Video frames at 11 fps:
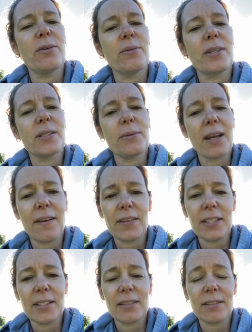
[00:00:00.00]
because we
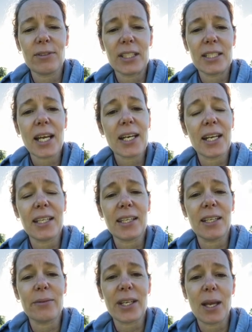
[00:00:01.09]
haven't really done
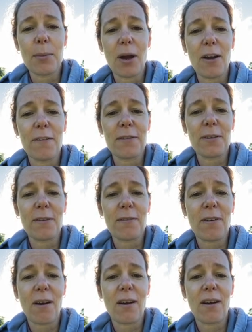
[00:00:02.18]
anything. We came off of
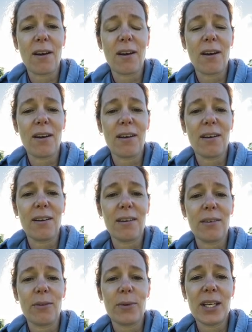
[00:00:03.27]
our
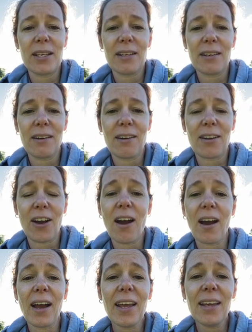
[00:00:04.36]
week on a
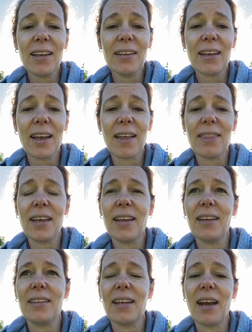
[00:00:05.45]
high, and
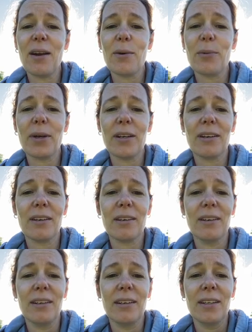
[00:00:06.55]
then now we
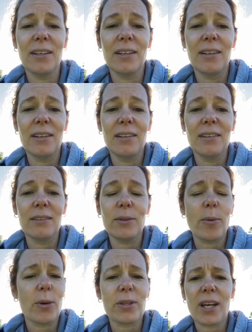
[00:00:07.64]

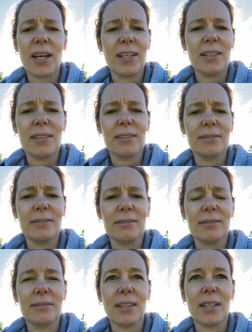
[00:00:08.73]
both kind of,
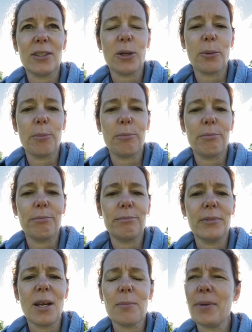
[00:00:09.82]
I don't know,
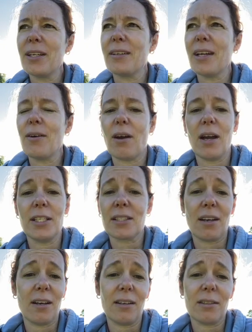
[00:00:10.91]
not pittered out. I just
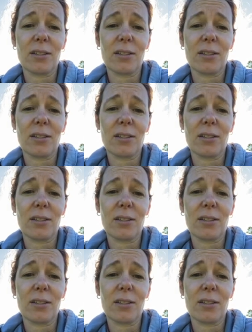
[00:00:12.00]
got